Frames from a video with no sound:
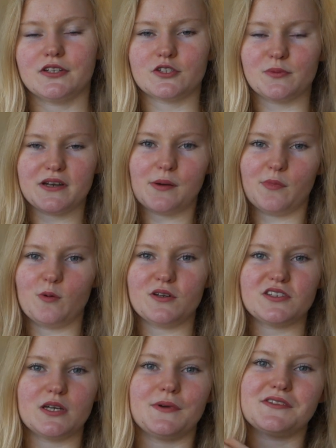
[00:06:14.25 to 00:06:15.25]
So my number
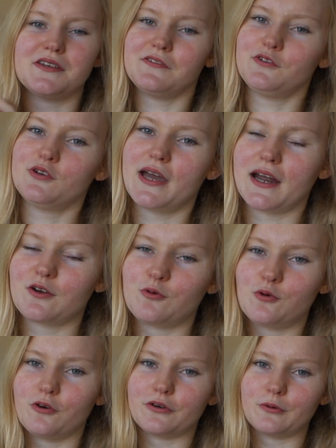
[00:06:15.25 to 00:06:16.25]
one tip is if you can
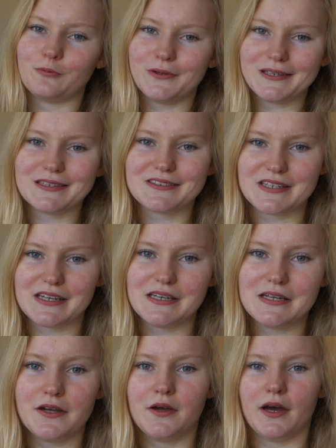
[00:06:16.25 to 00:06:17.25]
go on a
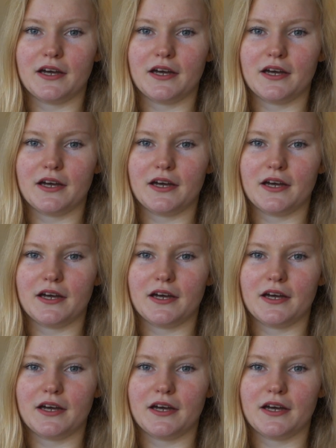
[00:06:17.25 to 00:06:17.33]
weekday,